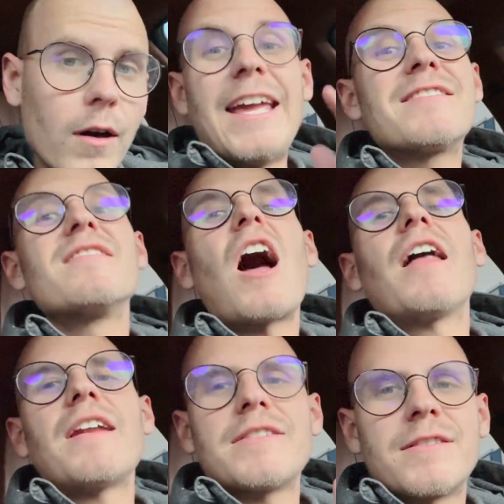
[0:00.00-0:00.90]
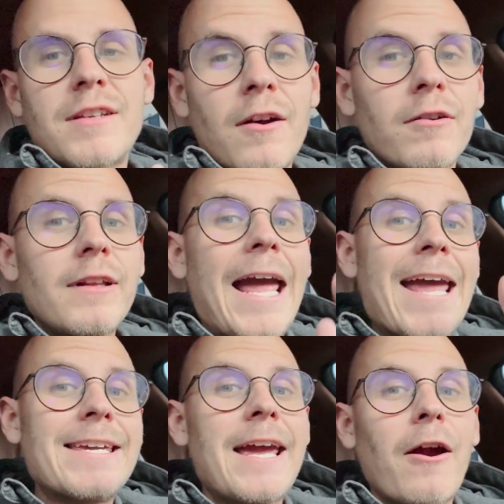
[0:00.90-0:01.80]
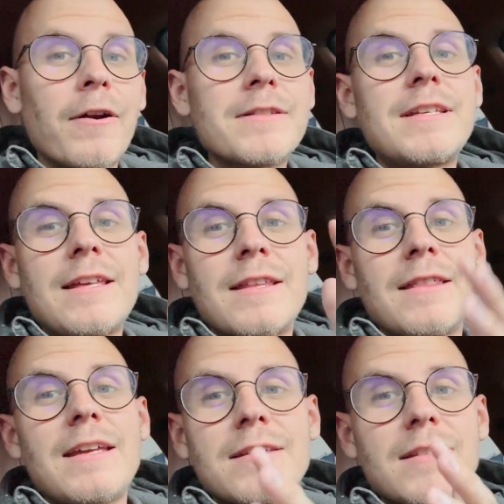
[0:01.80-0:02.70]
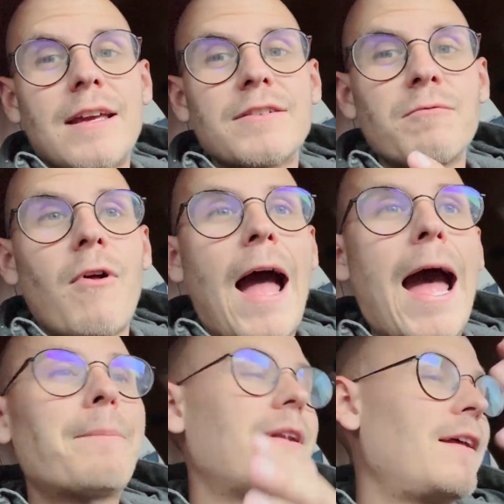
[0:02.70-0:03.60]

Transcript: It's not necessarily a guarantee that these things will happen.